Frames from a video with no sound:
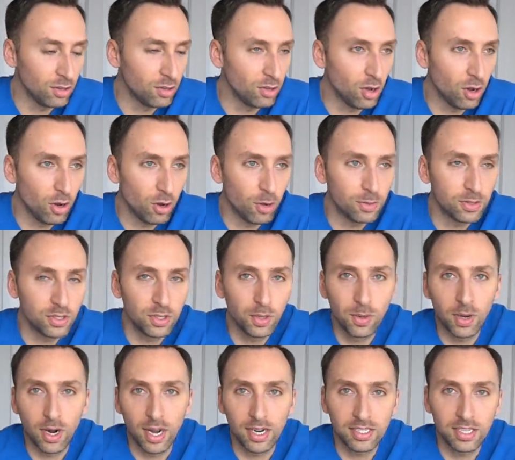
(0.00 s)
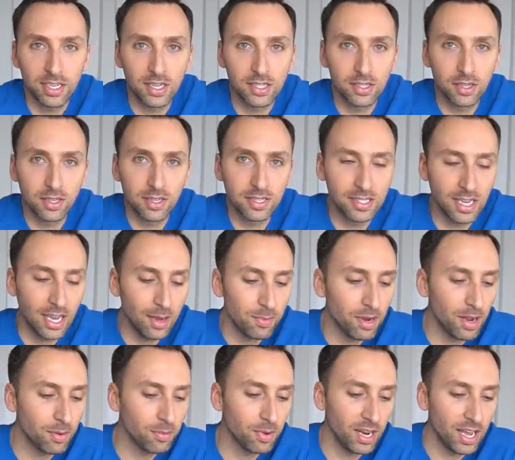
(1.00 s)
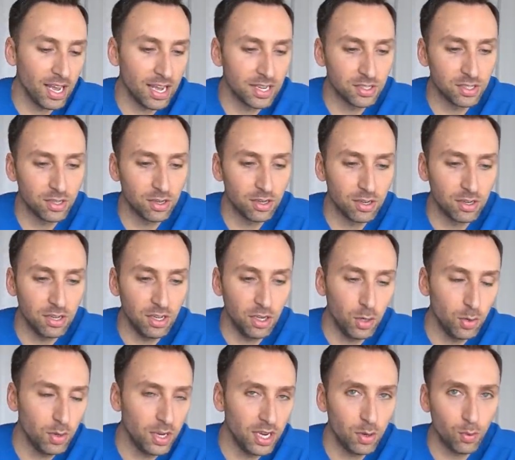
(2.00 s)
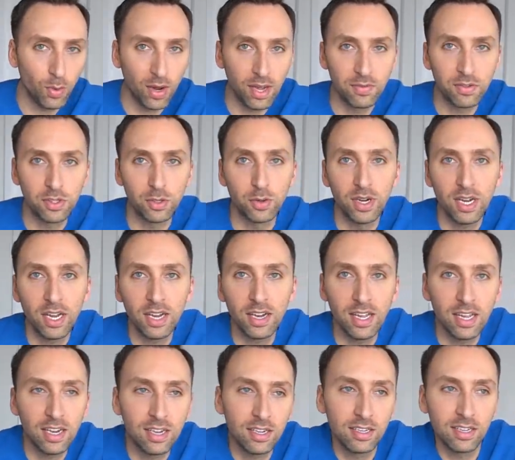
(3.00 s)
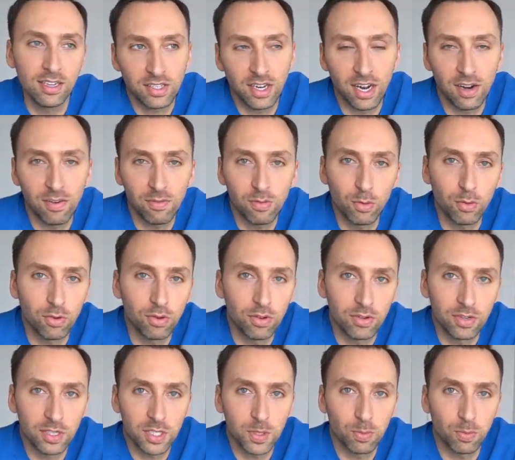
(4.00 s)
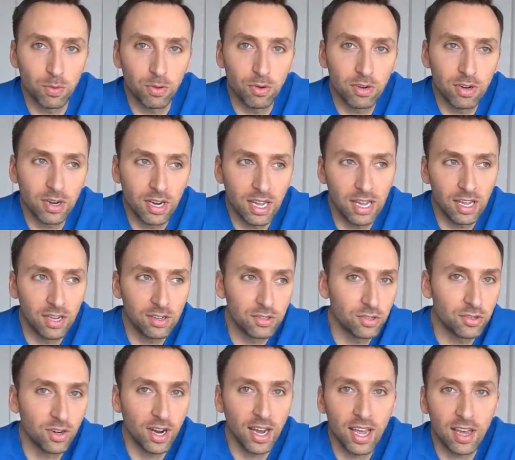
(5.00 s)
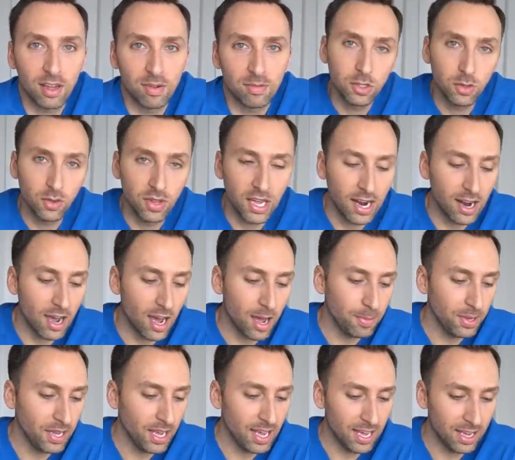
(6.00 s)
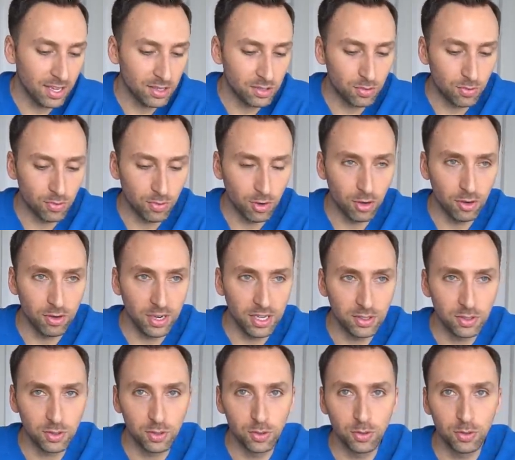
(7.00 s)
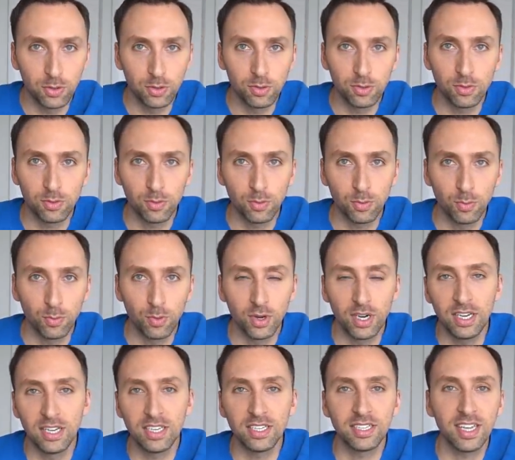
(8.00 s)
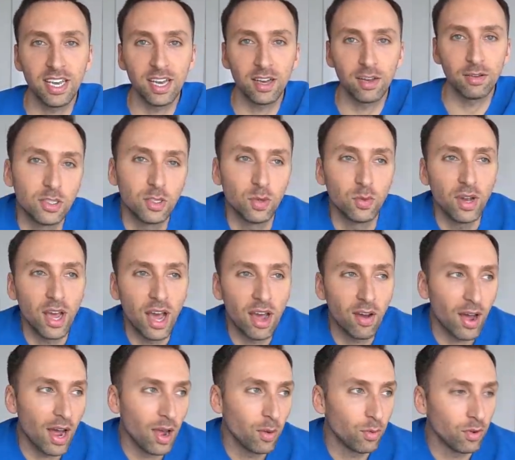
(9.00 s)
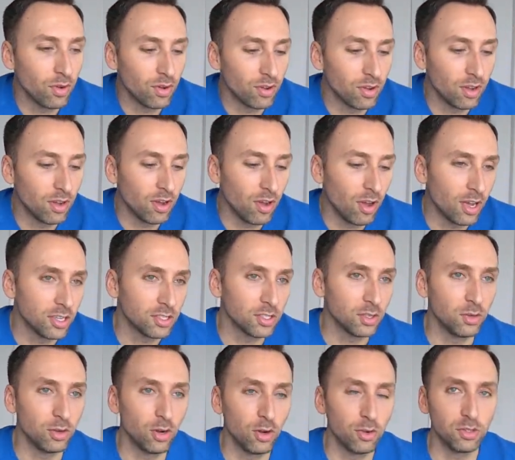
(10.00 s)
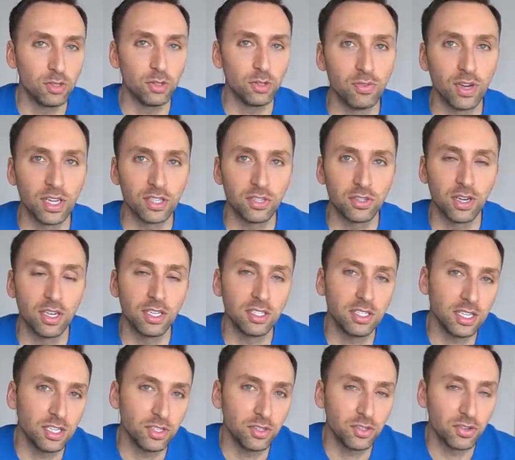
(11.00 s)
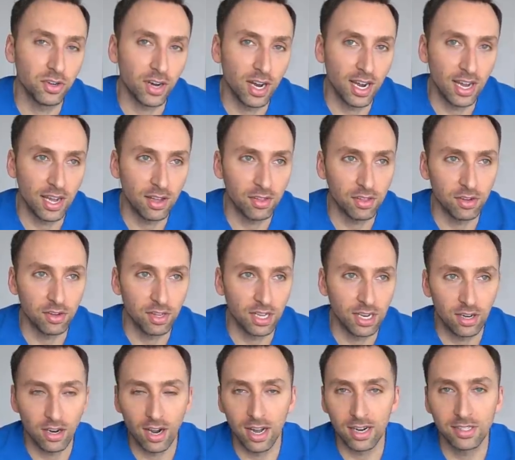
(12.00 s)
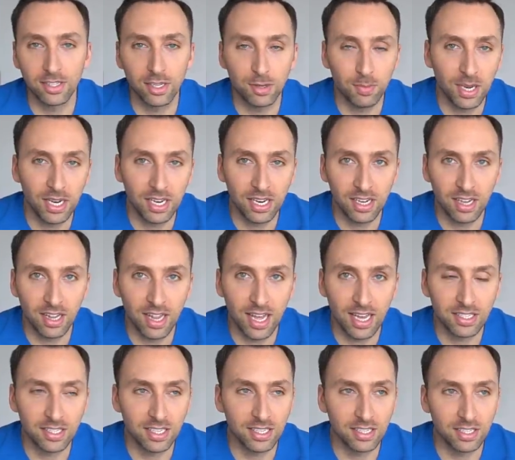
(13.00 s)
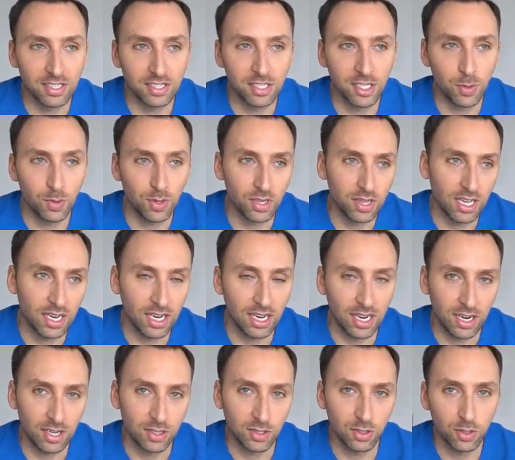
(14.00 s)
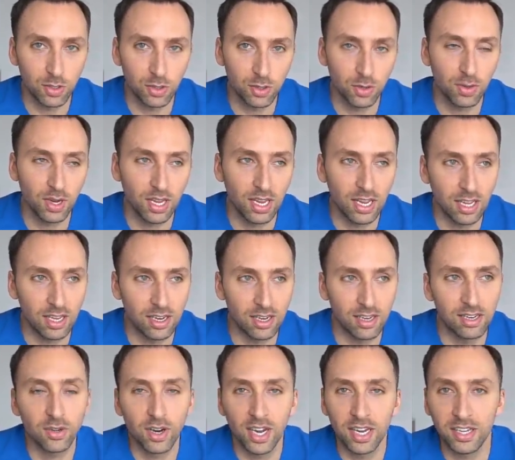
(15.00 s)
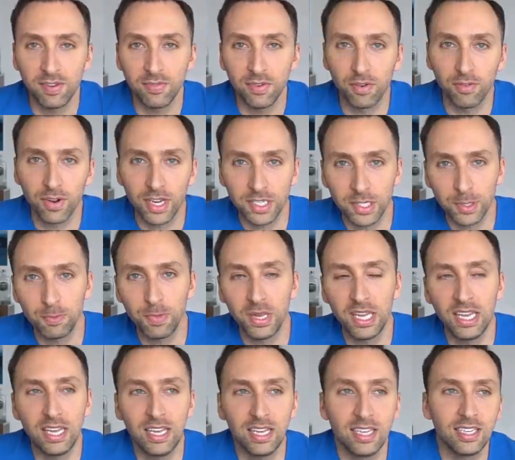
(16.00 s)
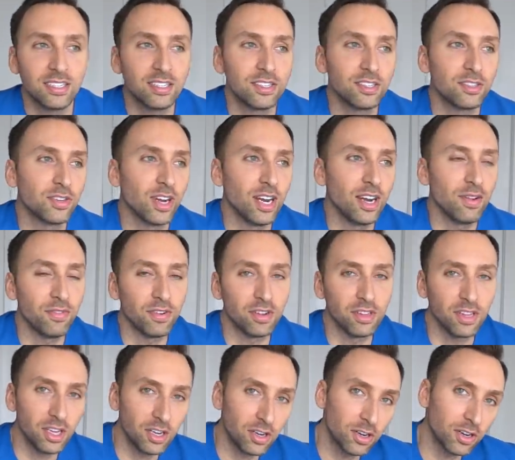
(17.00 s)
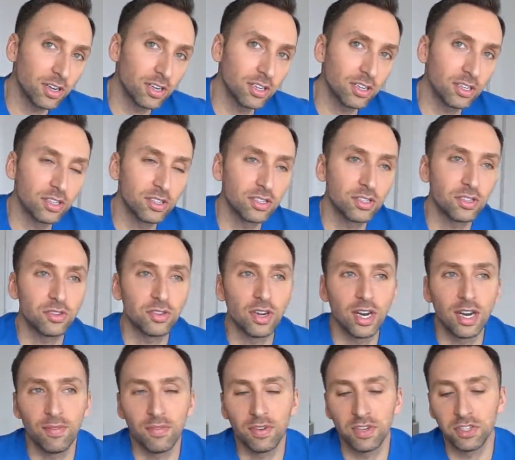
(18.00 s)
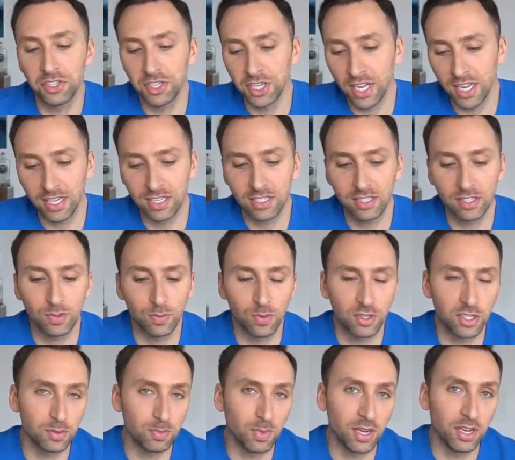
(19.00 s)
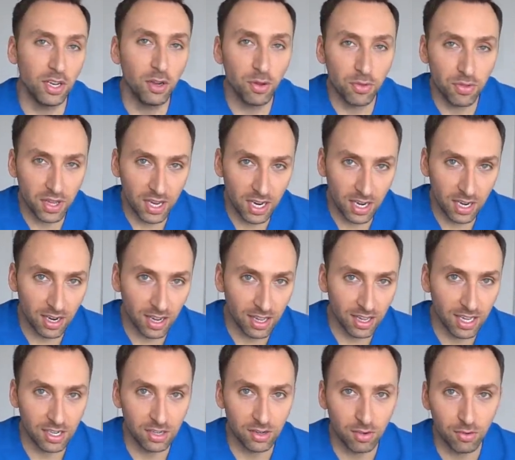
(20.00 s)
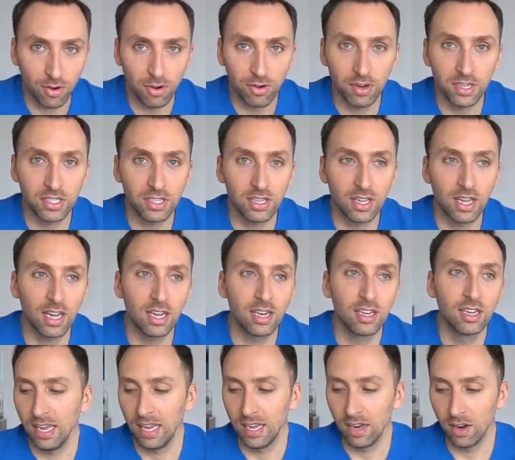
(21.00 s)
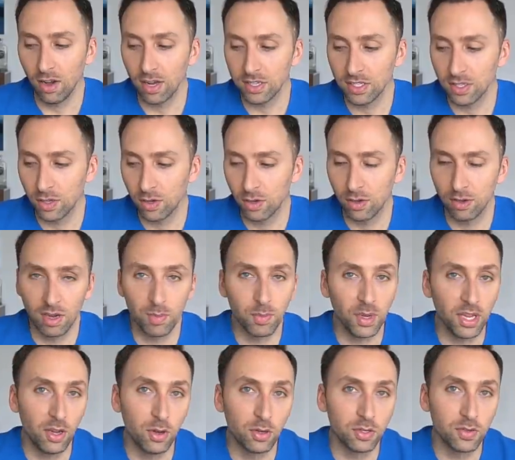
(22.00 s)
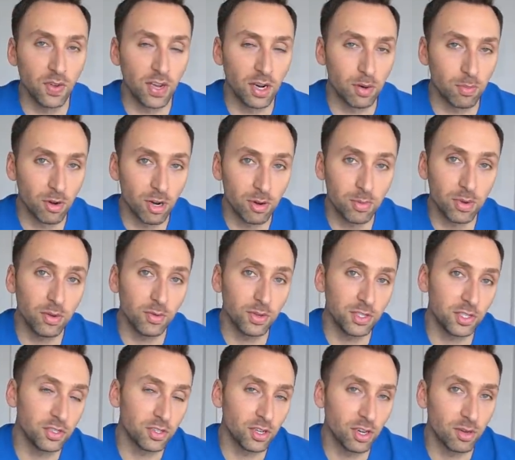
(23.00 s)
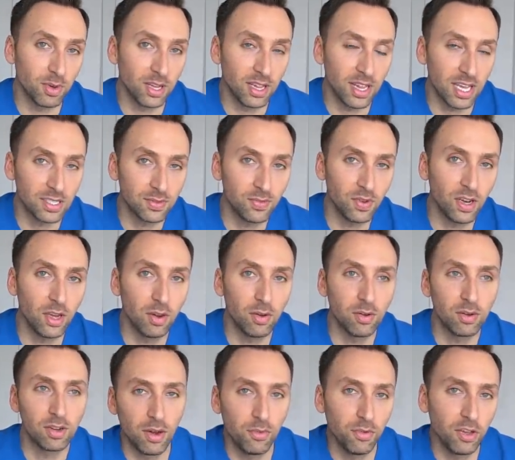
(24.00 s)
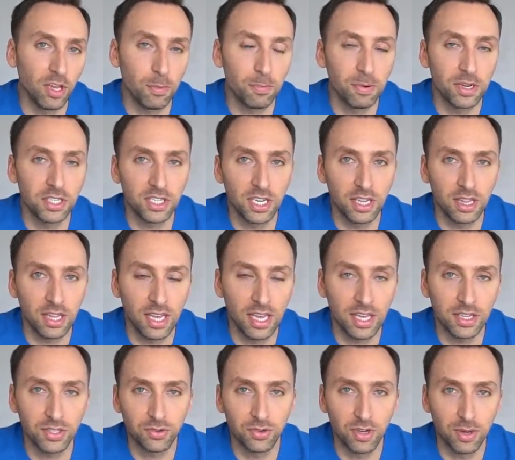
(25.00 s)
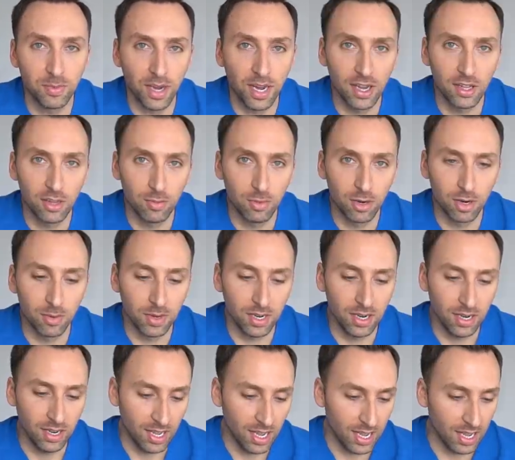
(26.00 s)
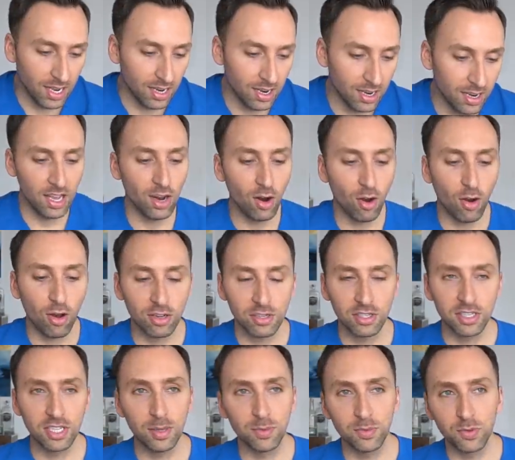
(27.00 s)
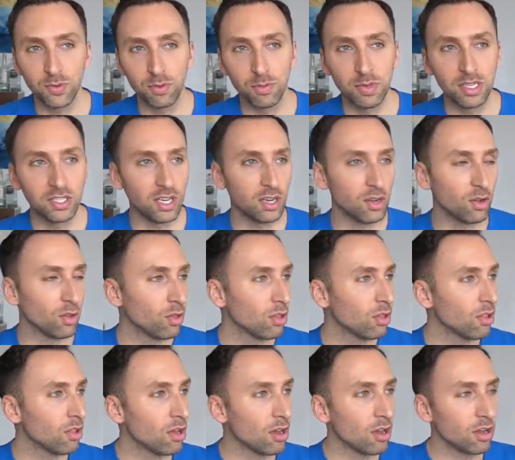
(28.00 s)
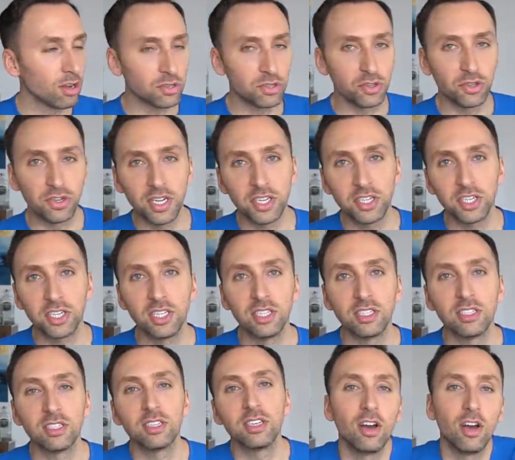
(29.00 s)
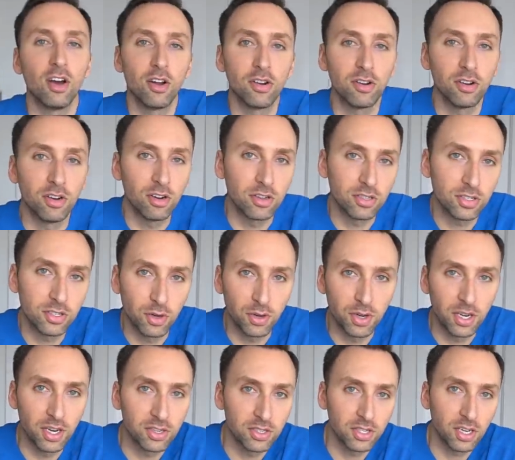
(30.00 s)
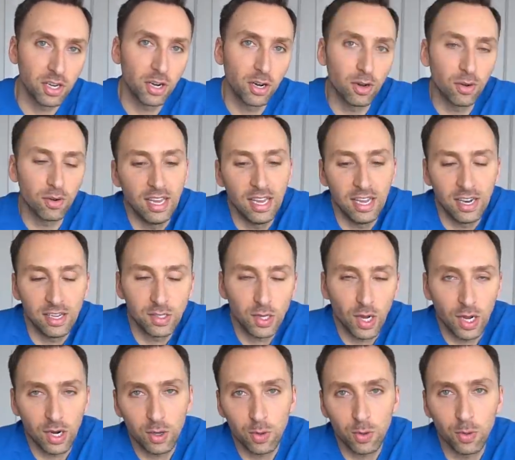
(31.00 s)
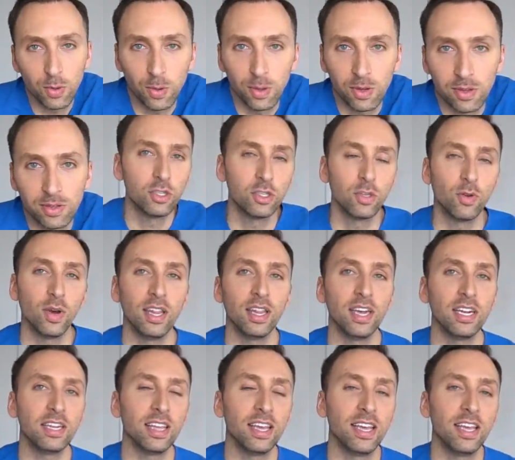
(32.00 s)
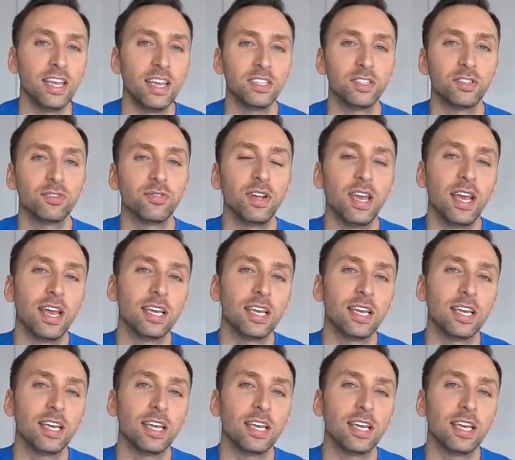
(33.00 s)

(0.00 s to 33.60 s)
No two cocktails are the same, and everybody has their unique way of doing it and kind of cool to explore and try out. So that hobby has grown into what it is now. So now I will also go restaurants and try out their like cocktail making classes and see what they kind of do and try different recipes, try different liquors, try different gins, which is my new thing. I like Negronis a lot. And also I'm a huge fan of bourbon, which you saw in my last video. I really appreciate the history behind the bourbon and it all stems from these like long traditions, a hundred or so years ago. And it's kind of cool. So I like the history